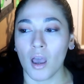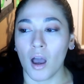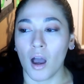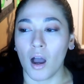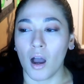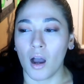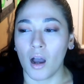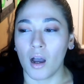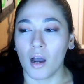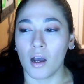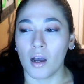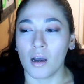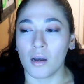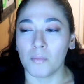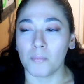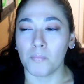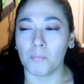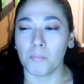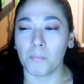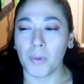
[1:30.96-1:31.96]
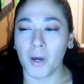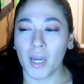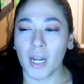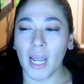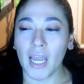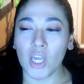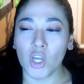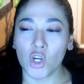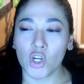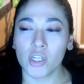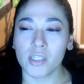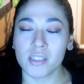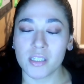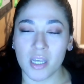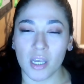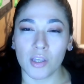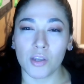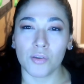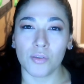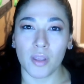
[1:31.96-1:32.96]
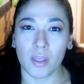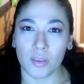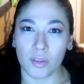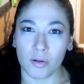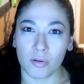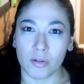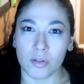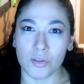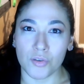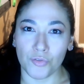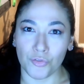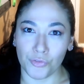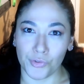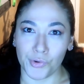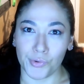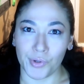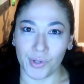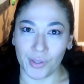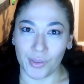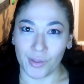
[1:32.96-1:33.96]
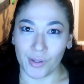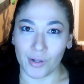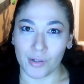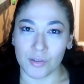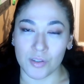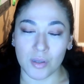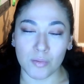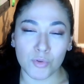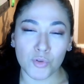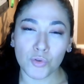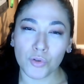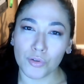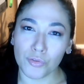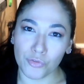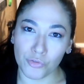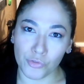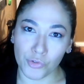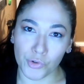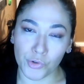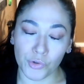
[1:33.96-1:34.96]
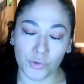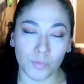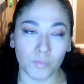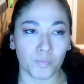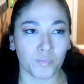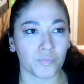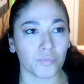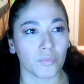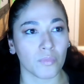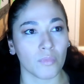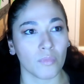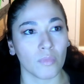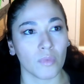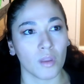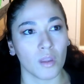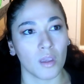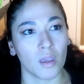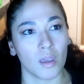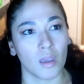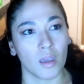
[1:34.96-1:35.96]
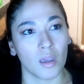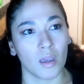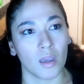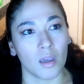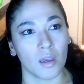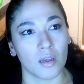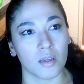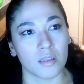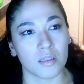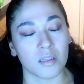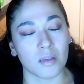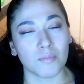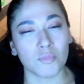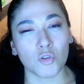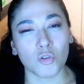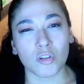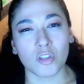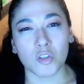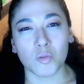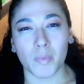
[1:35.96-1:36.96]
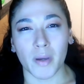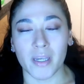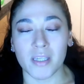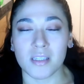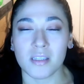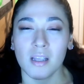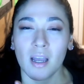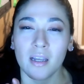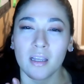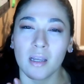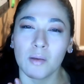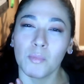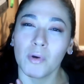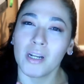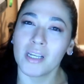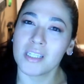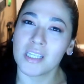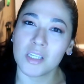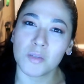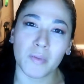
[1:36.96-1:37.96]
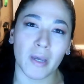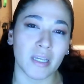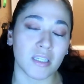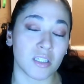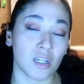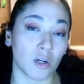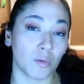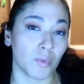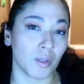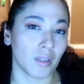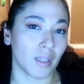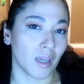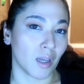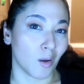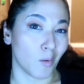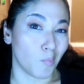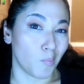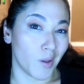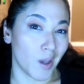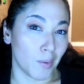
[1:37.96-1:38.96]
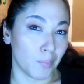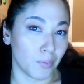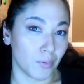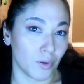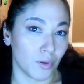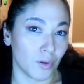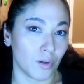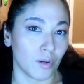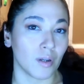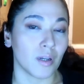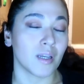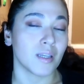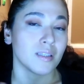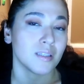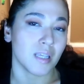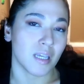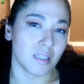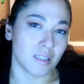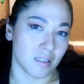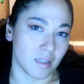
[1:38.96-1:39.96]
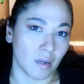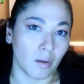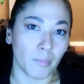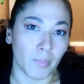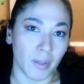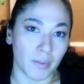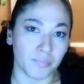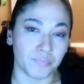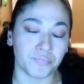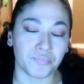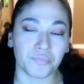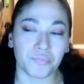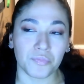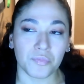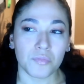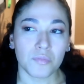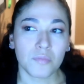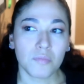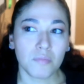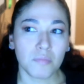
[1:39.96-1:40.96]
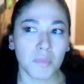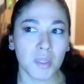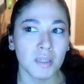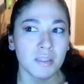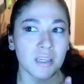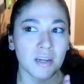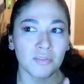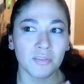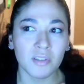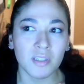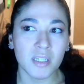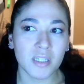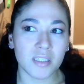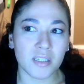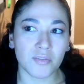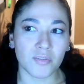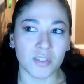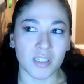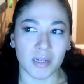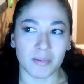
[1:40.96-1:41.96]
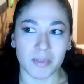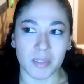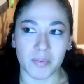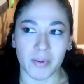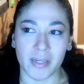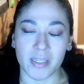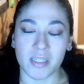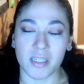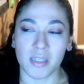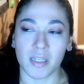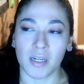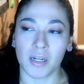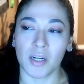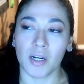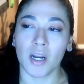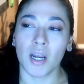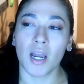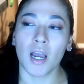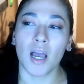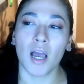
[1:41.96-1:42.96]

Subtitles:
But I could tell you that there is a fruit in there, some sort of fruit, some sort of spice. And when I say spice, I don't mean like a pepper. It's that cinnamon. Definitely a different type of spice in there.